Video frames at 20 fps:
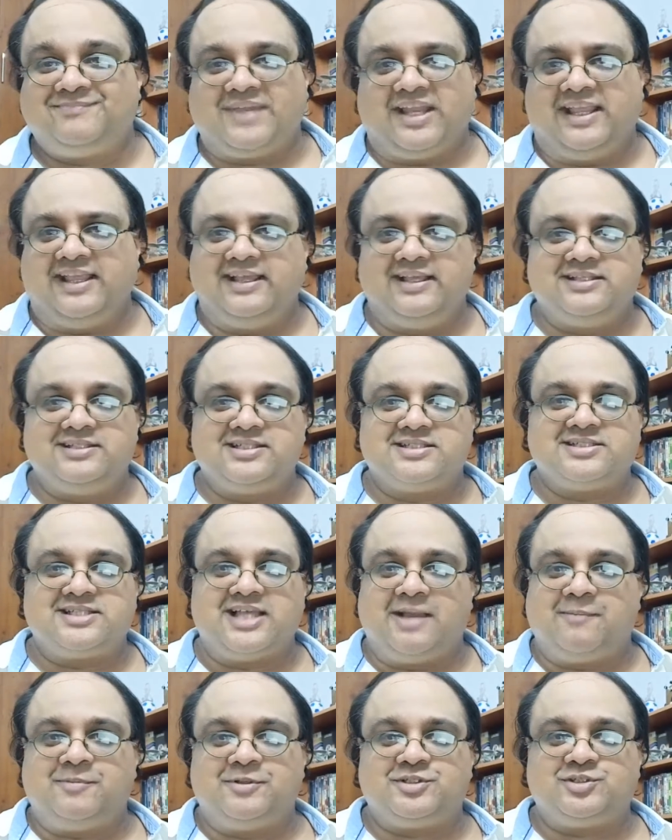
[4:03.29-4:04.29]
he just
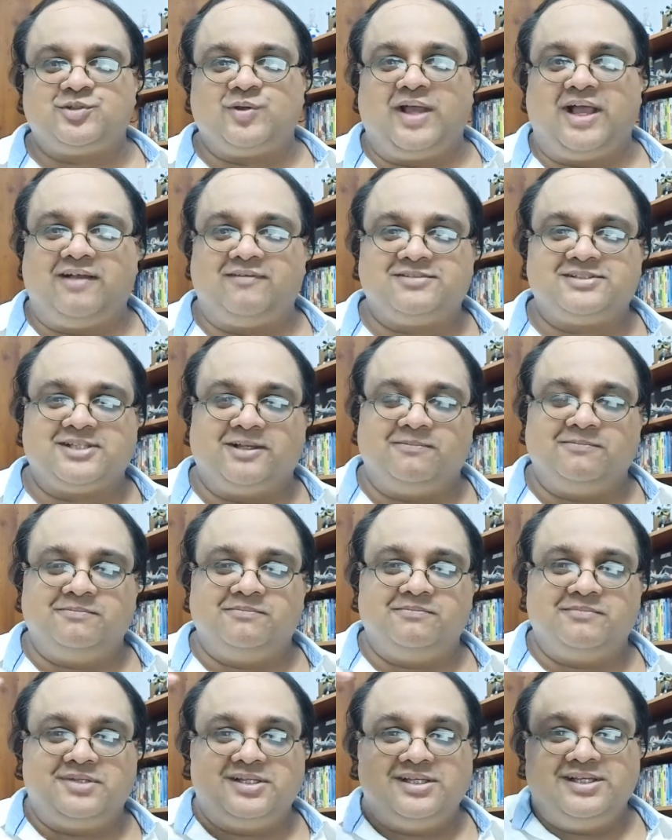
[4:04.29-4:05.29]
happens to have
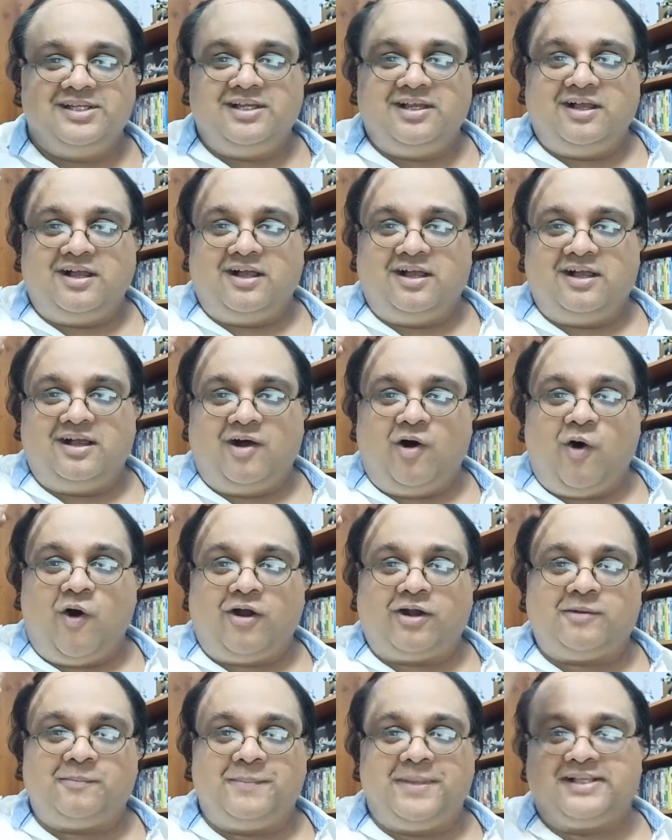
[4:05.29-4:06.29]
some
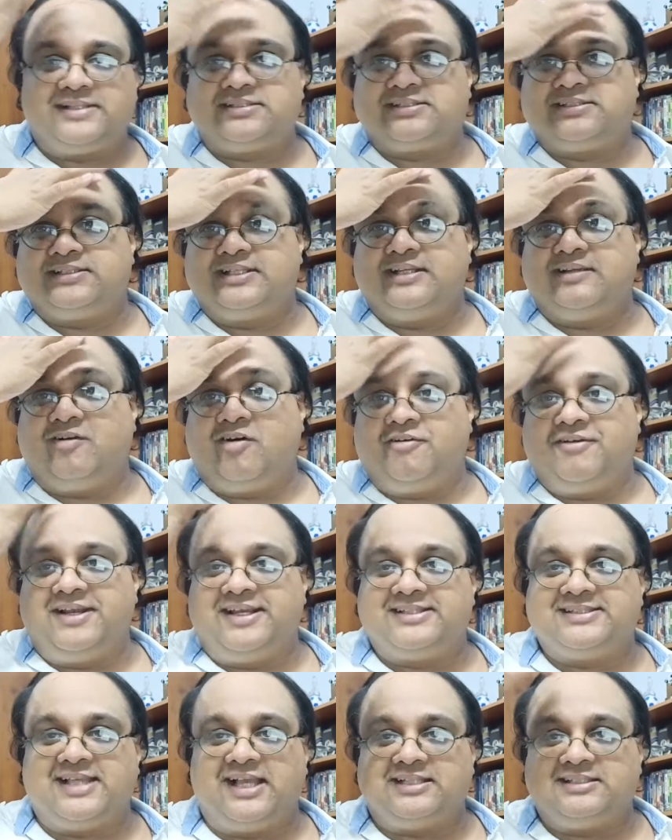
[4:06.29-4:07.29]
odd mix in
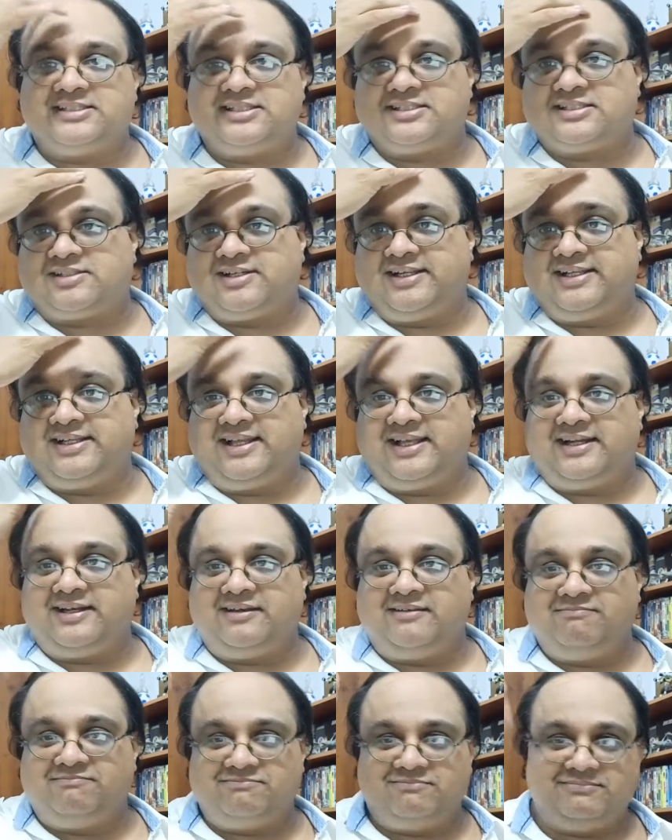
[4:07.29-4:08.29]
his ancestry that
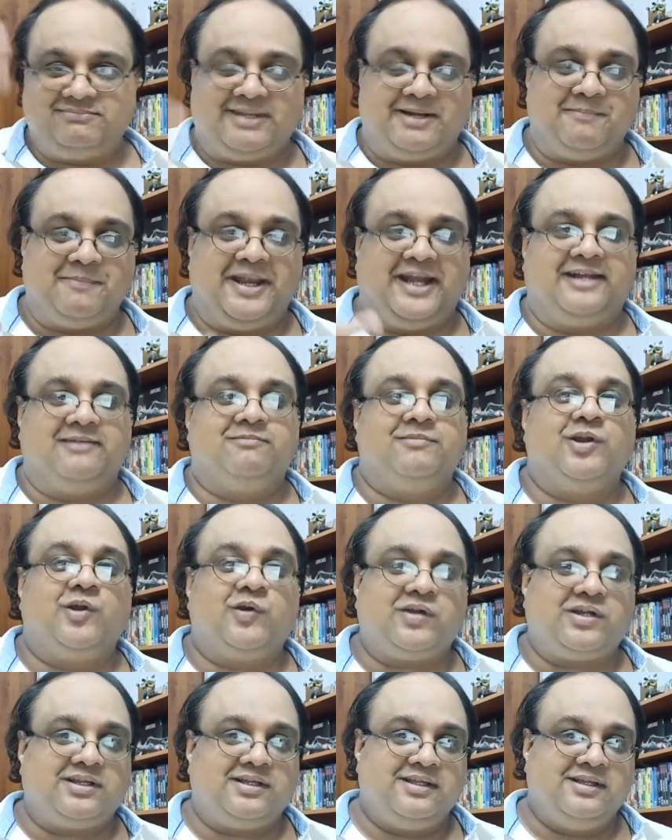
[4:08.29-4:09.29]
made him
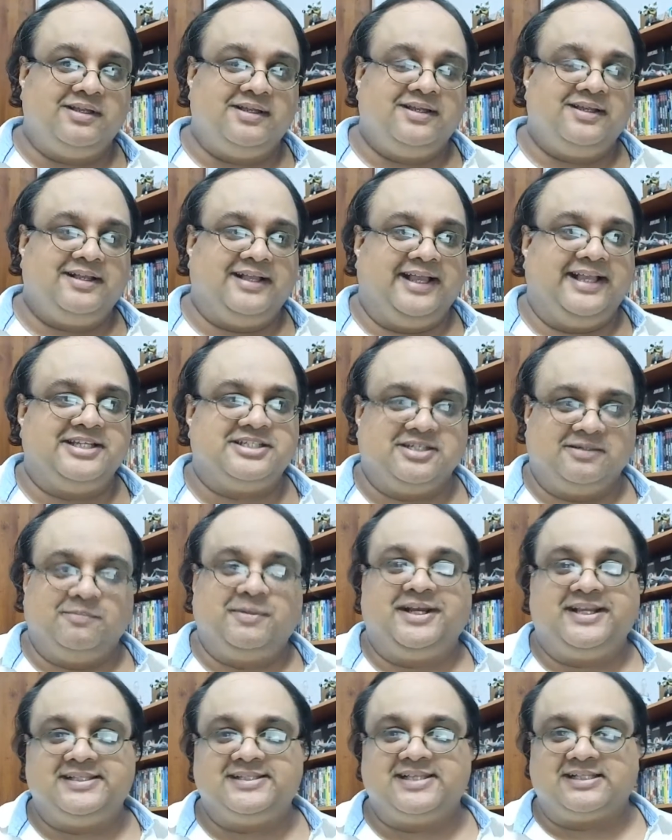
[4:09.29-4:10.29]
look Asian,
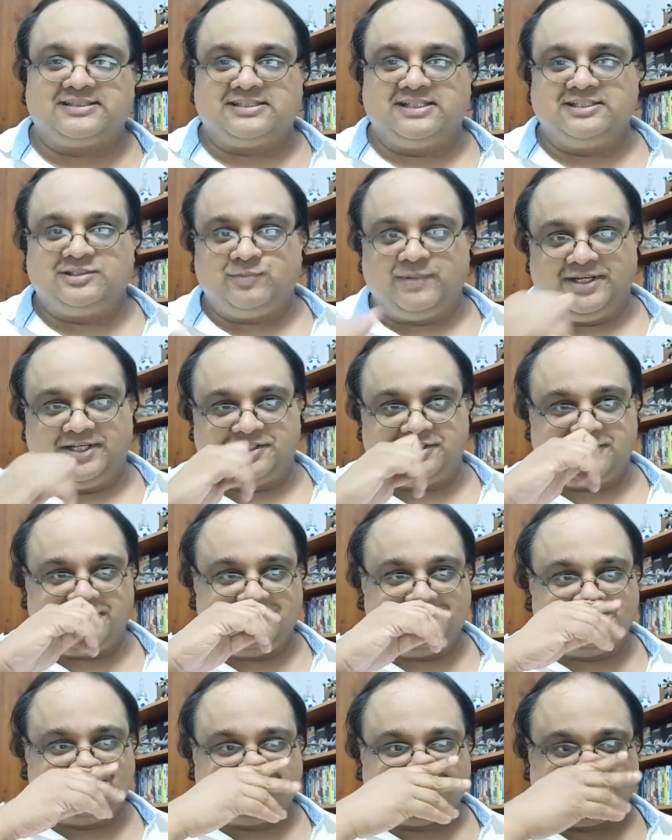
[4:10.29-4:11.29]
but he's actually Swedish.
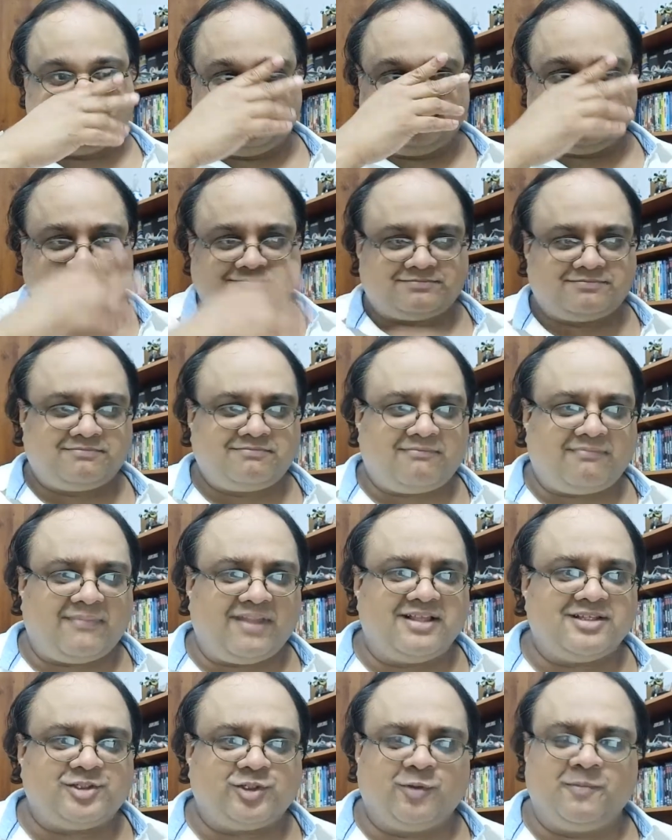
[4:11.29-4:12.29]

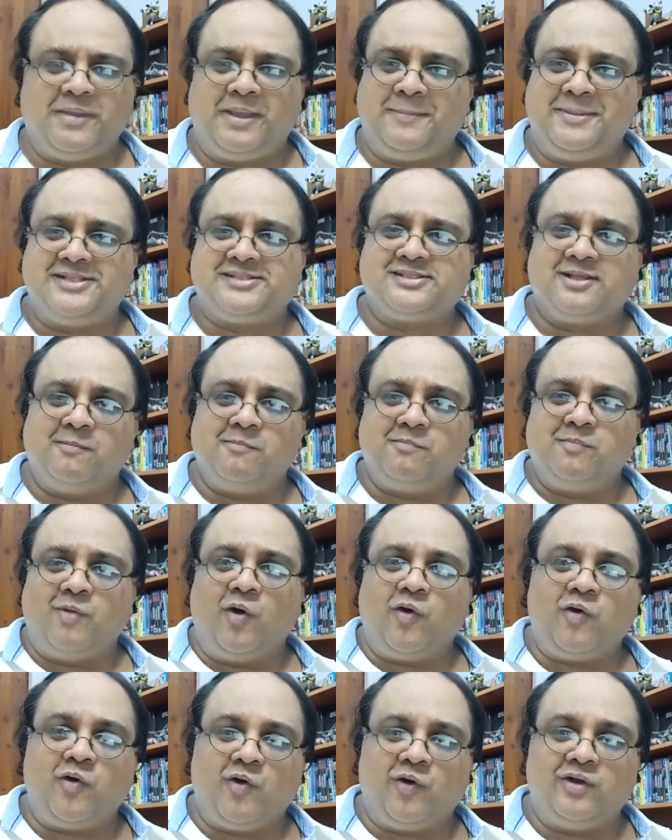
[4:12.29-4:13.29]
So maybe some
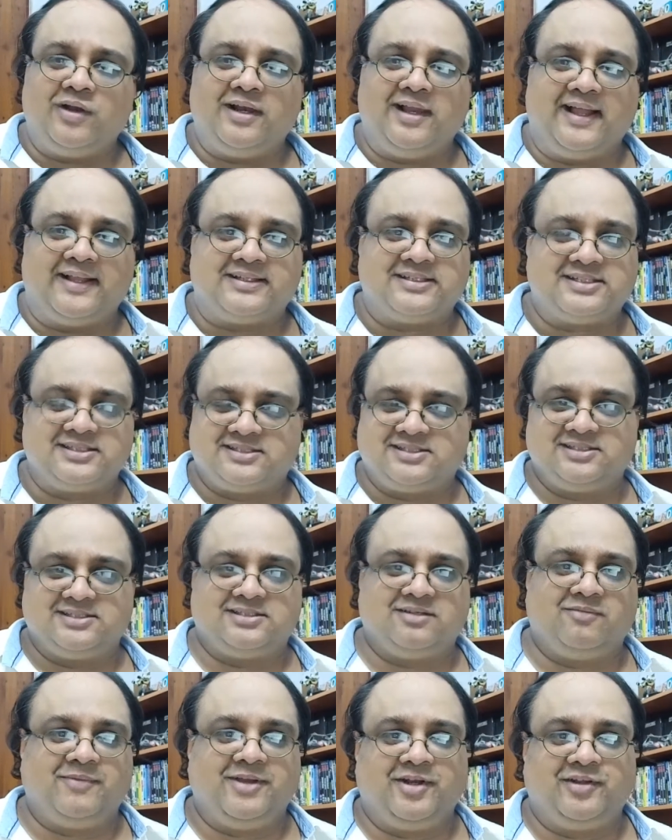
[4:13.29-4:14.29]
Mongol ancestor
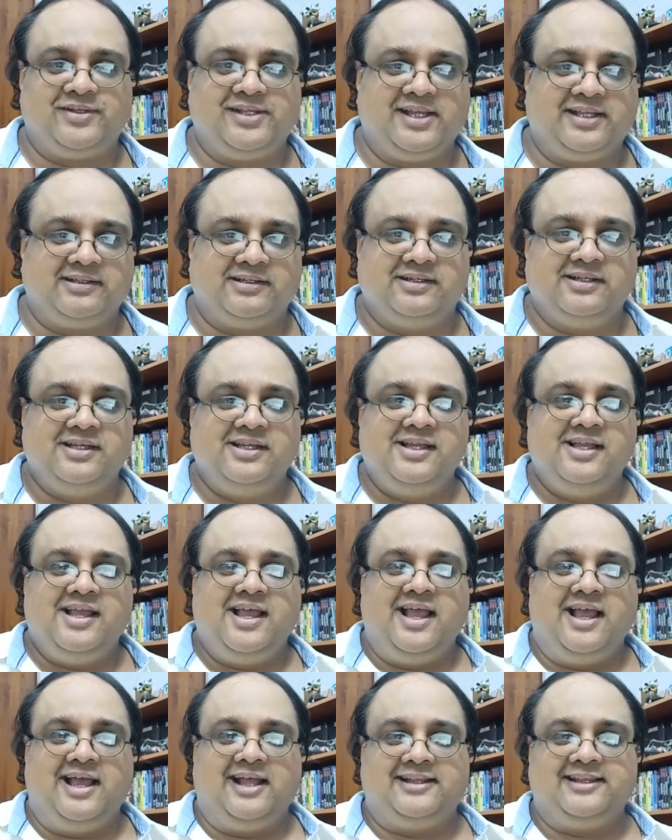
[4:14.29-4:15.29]
somewhere or the other,
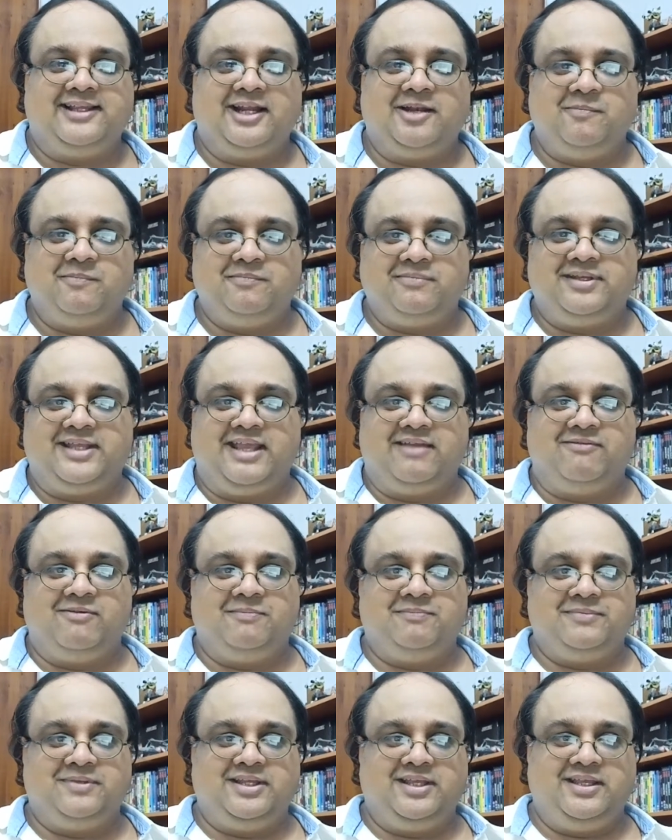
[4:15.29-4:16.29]
and that gave
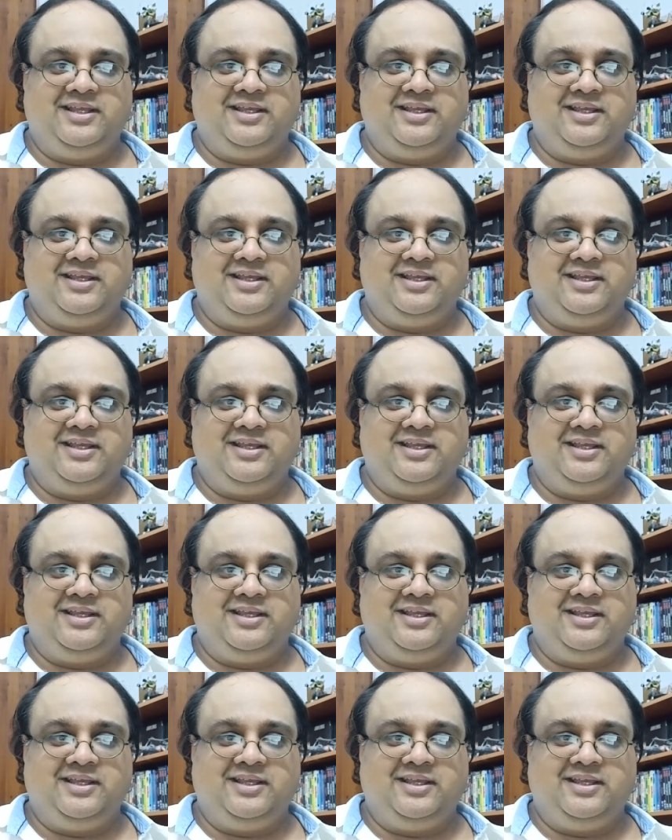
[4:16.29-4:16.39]
him